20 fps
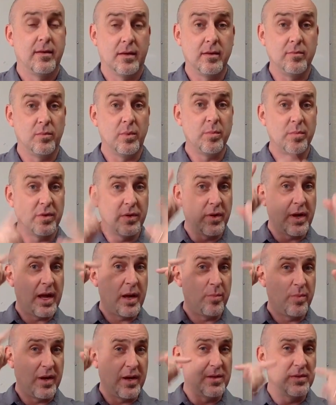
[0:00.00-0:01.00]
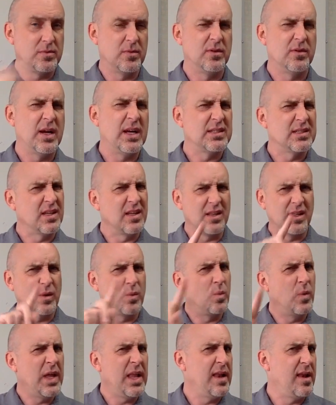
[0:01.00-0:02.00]
And remember your eyebrows while you're asking, like,
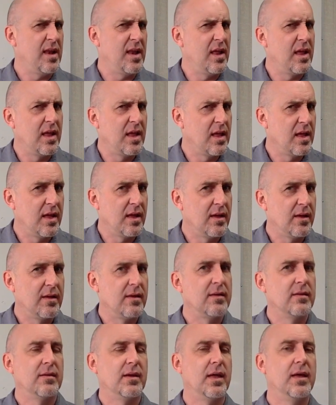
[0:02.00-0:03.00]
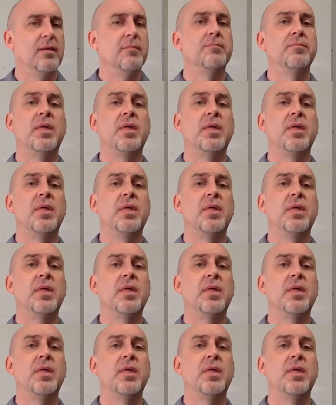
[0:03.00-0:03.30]
when? Okay.